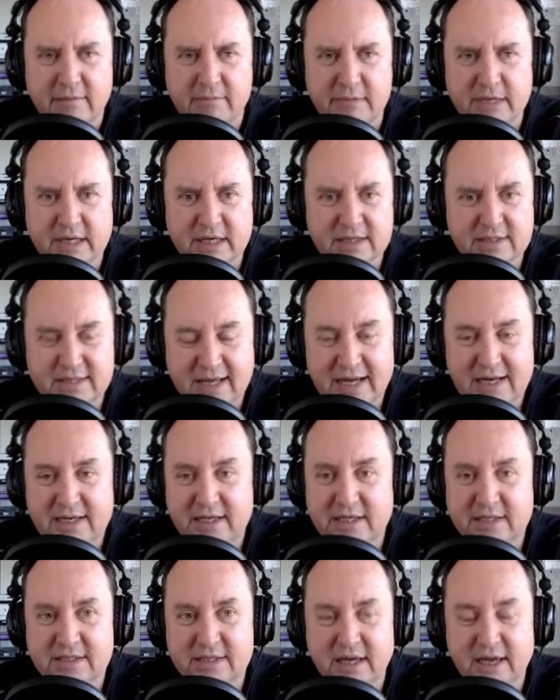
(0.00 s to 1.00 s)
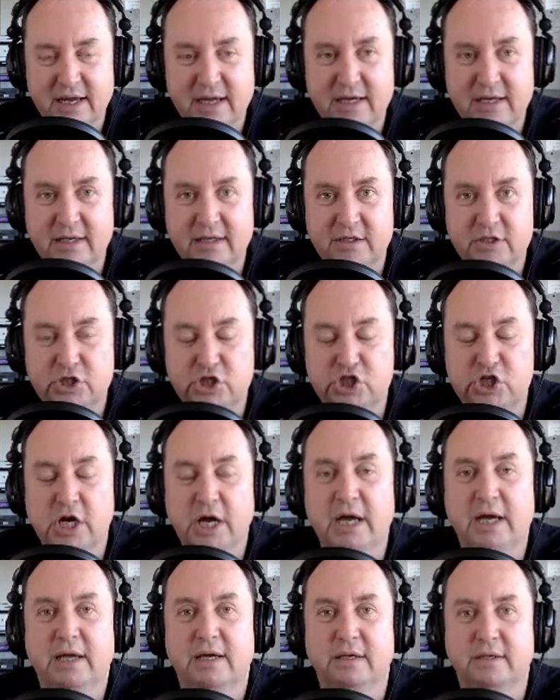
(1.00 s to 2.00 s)
because that is a
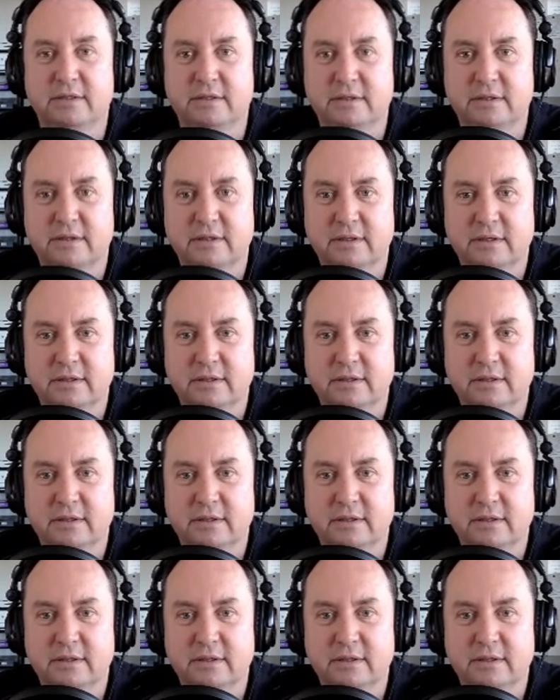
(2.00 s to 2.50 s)
giant